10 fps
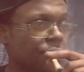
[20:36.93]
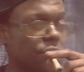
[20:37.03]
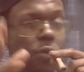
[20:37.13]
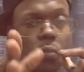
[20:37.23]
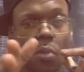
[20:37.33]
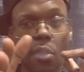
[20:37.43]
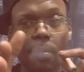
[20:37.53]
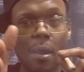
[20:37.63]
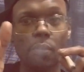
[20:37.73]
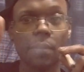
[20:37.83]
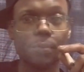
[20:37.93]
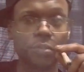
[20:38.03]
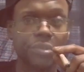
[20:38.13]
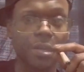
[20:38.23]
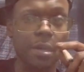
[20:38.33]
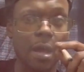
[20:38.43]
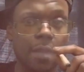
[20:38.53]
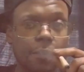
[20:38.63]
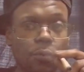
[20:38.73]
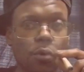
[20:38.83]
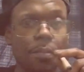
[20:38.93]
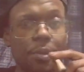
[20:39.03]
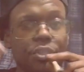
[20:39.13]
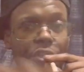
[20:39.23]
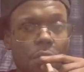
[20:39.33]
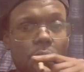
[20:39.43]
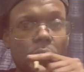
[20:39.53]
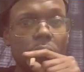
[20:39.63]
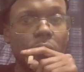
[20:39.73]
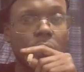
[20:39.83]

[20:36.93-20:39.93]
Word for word: So don't worry about what a person got. Worry about your own.